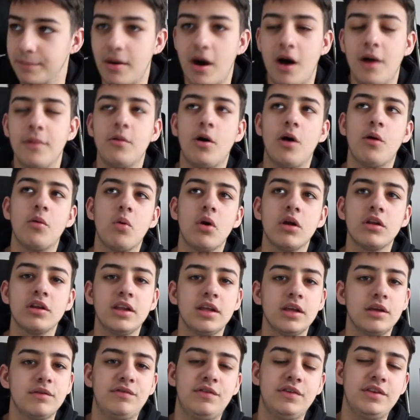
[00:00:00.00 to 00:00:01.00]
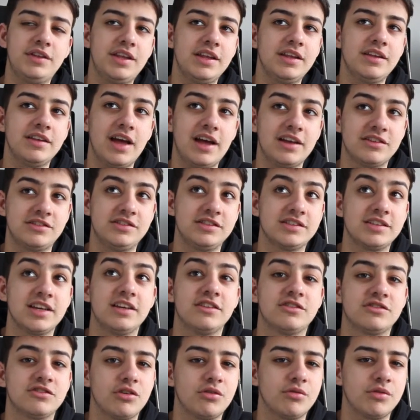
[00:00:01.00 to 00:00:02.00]
But um, I wonder if he didn't actually
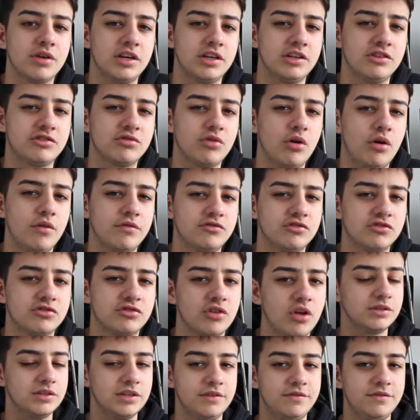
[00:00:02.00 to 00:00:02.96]
say sorry and he sort of just,